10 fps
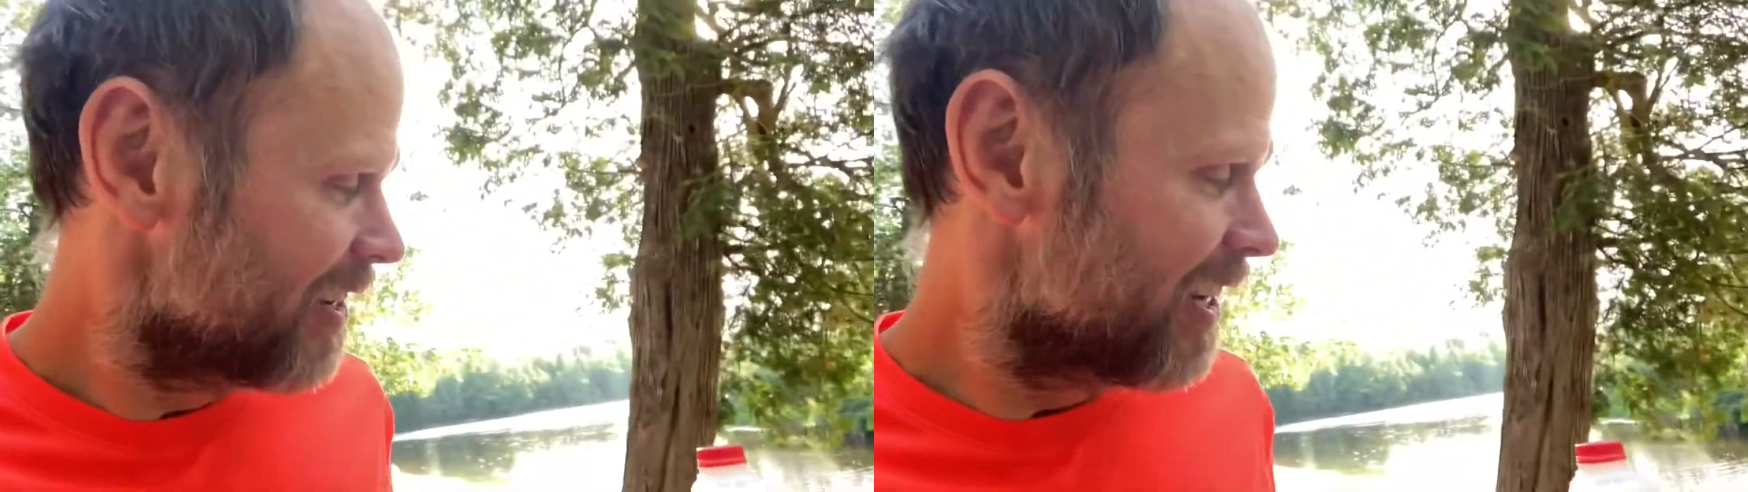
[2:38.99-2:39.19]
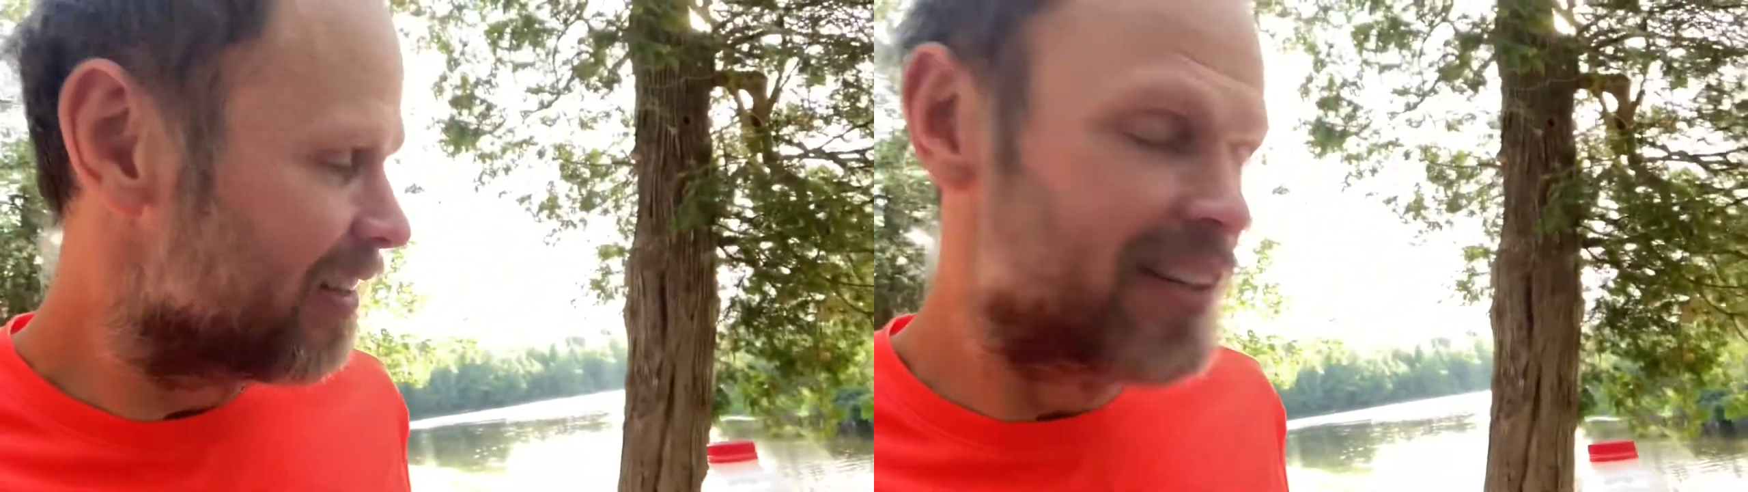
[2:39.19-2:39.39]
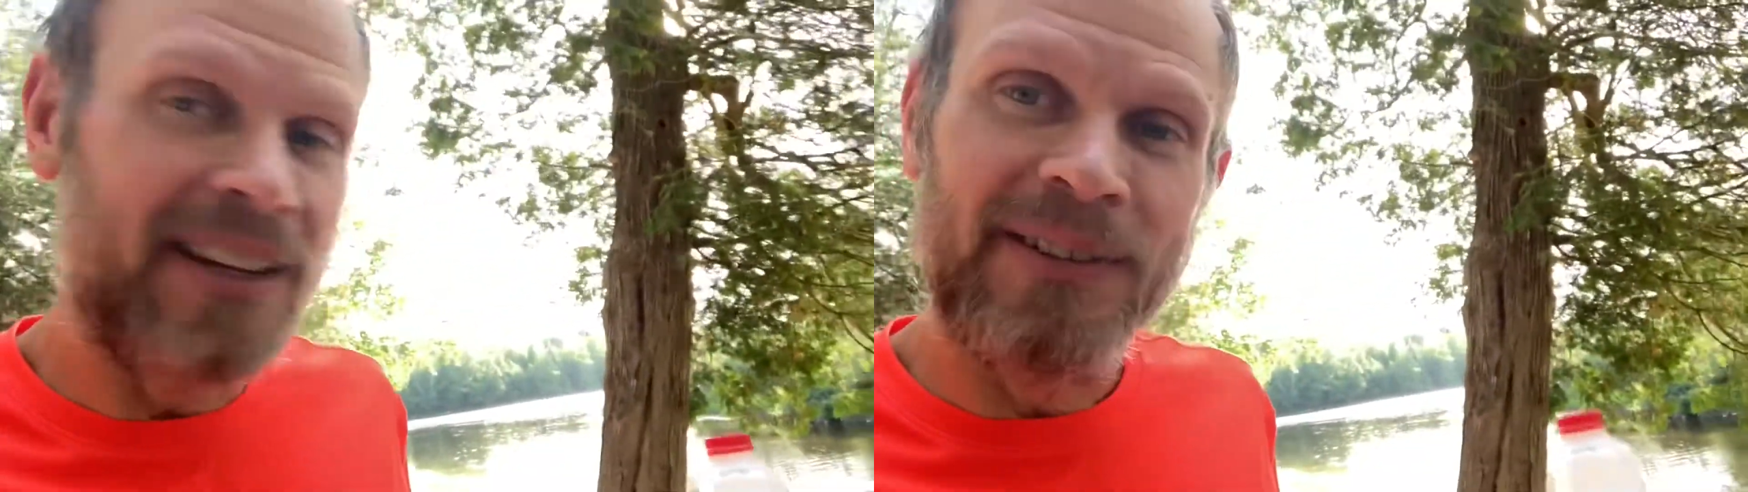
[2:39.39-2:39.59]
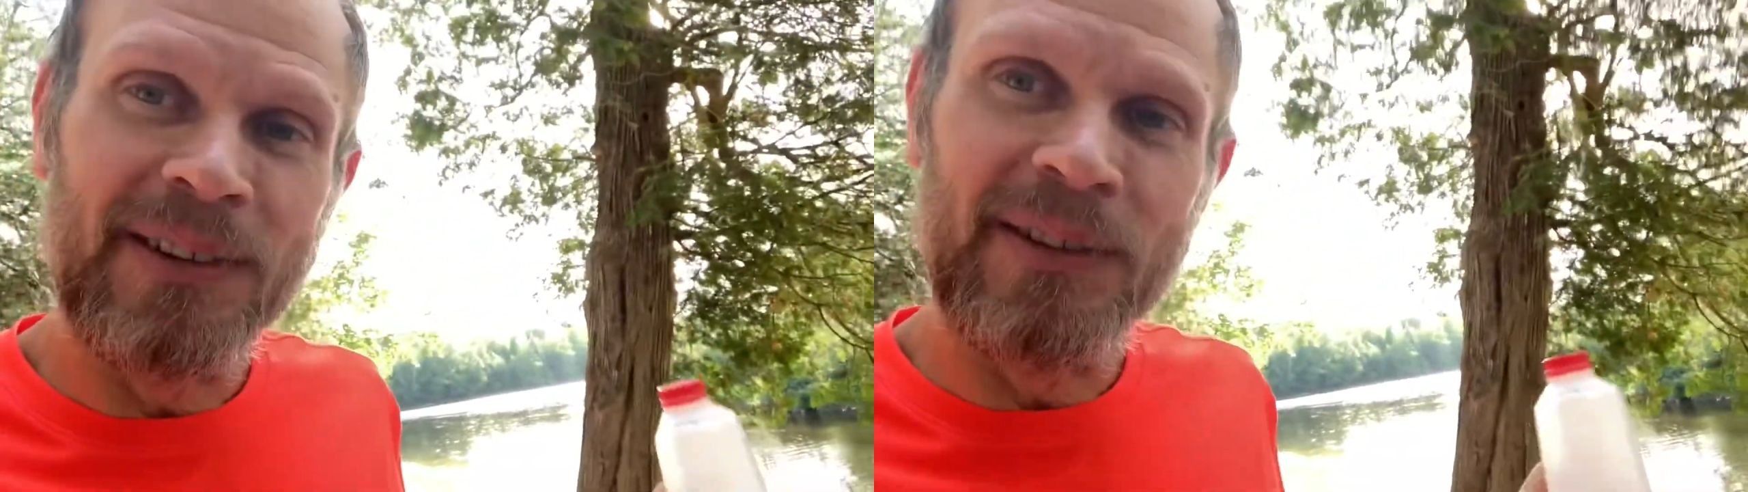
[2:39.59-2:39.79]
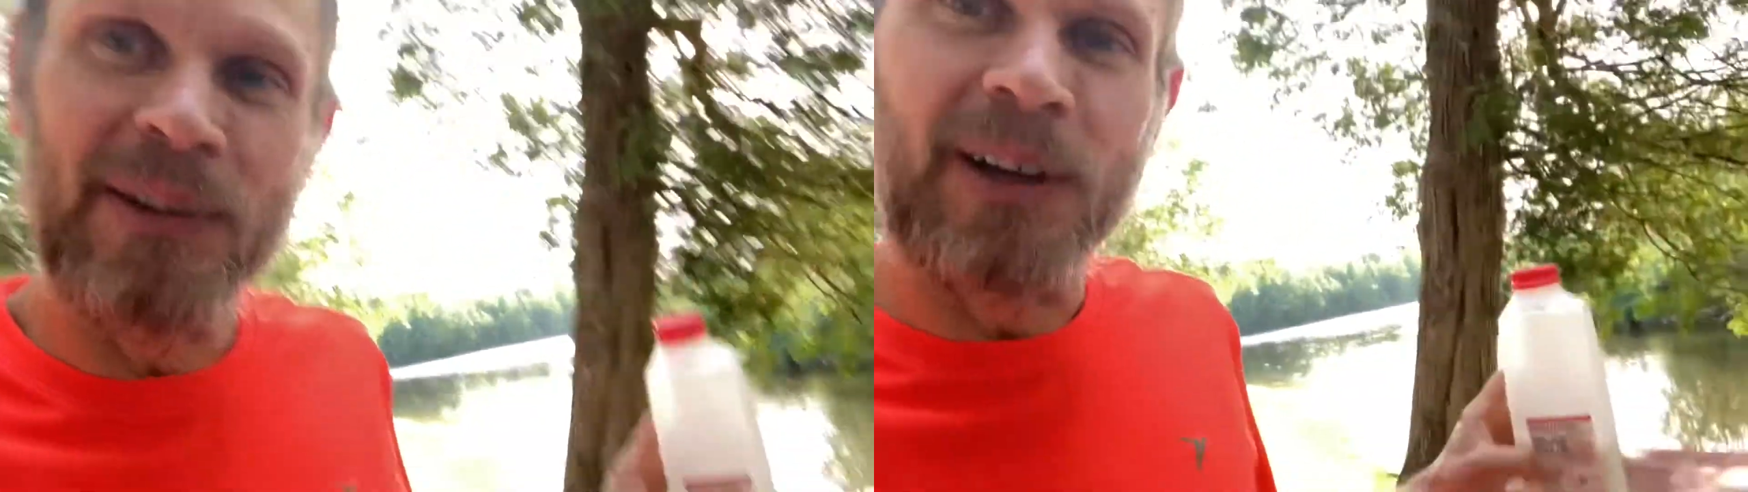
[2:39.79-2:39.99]
And
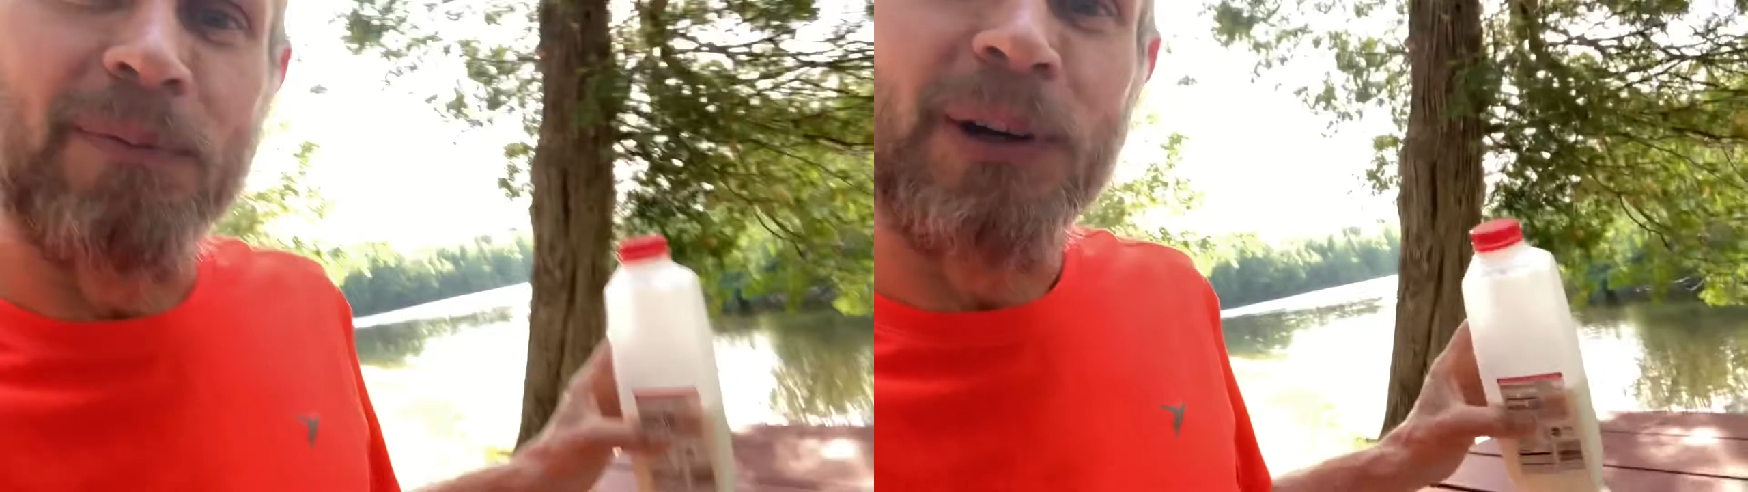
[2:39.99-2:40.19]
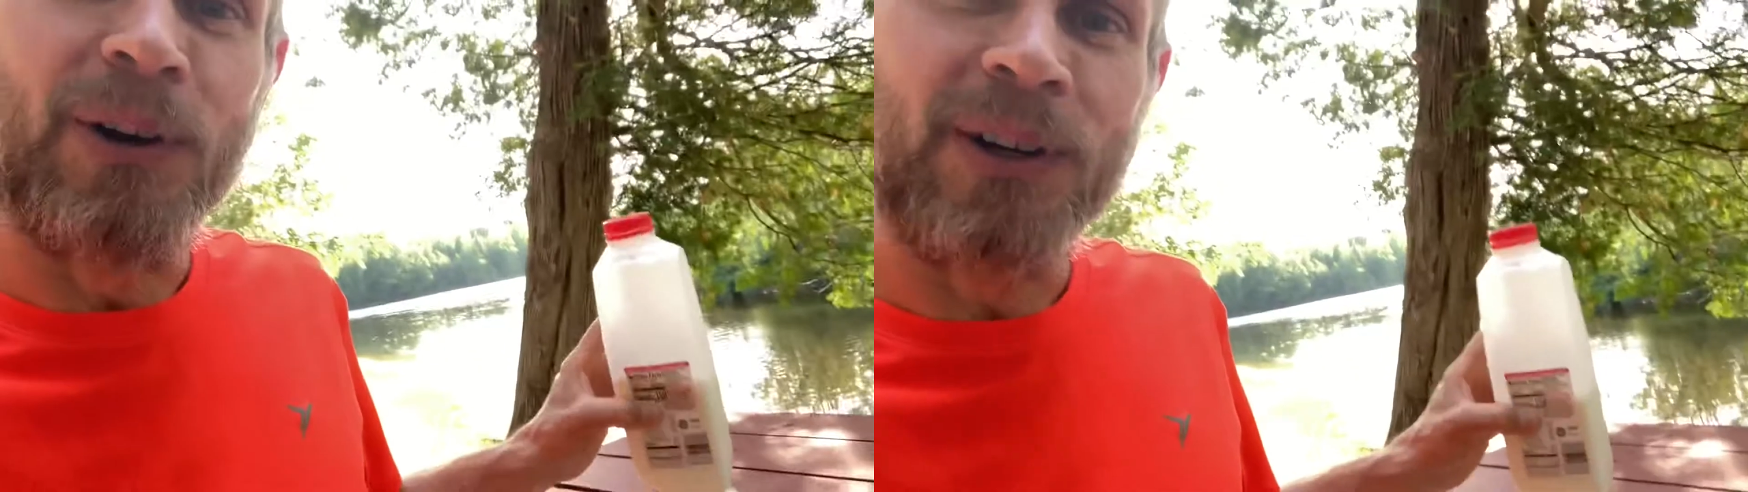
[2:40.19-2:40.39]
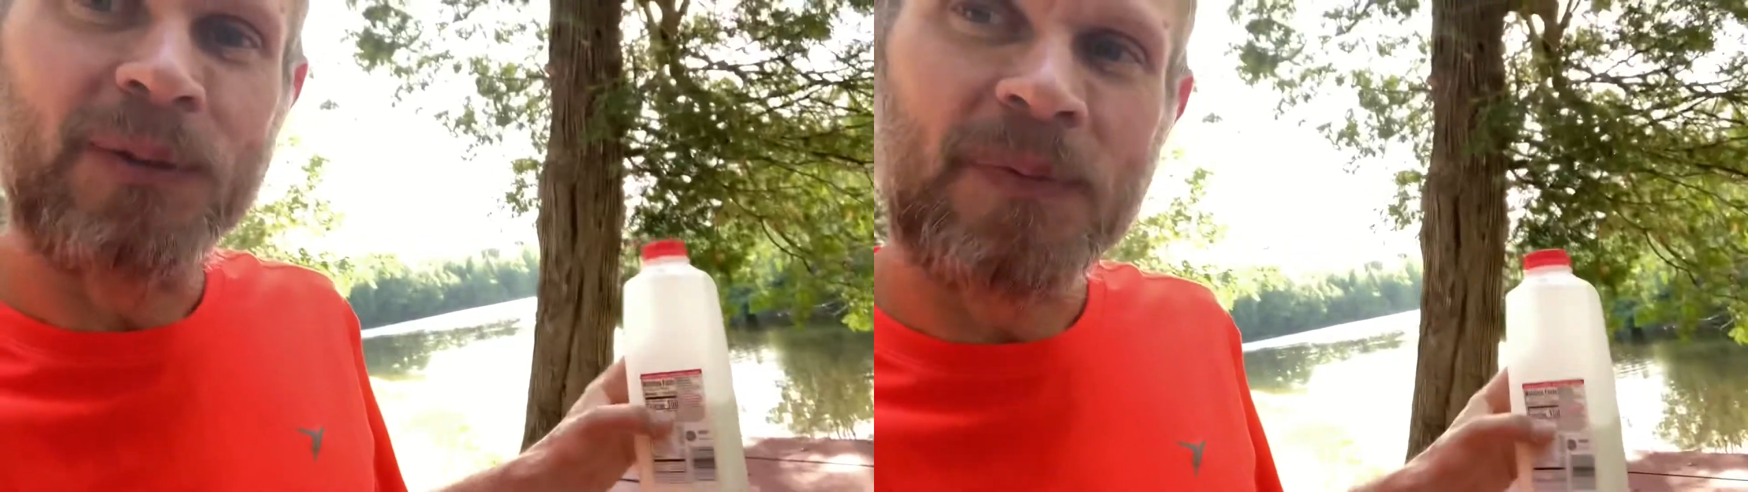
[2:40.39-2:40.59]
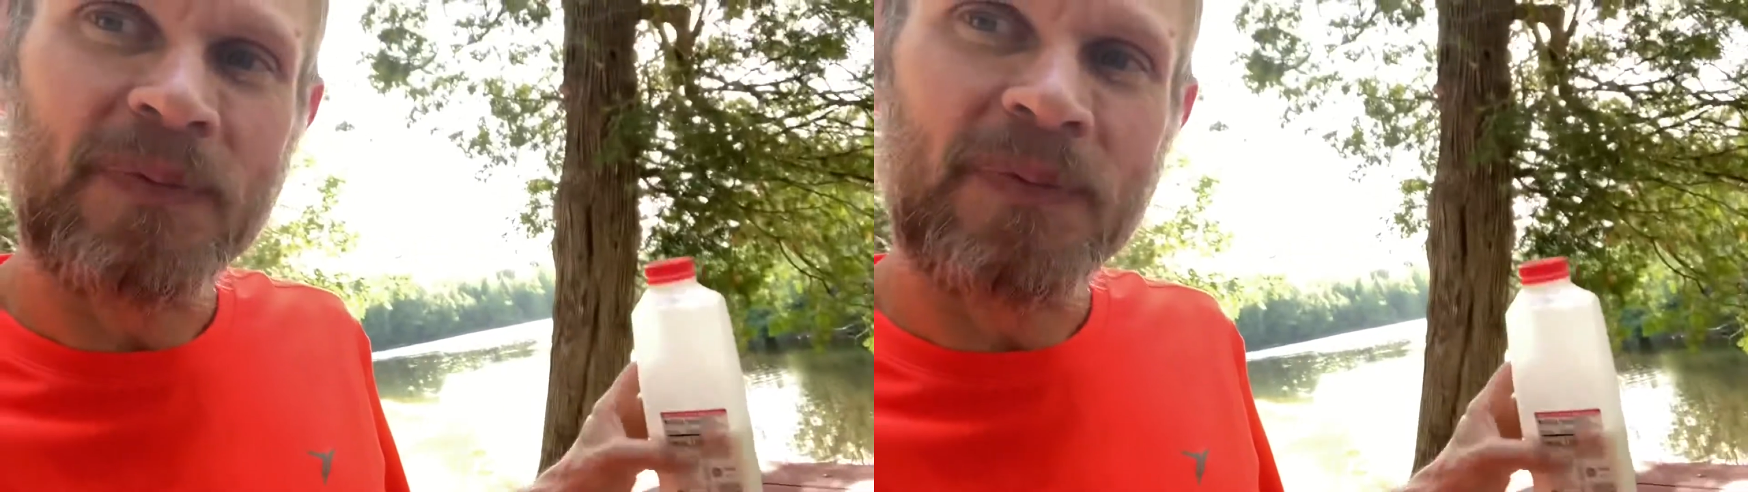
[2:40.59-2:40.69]
then milk,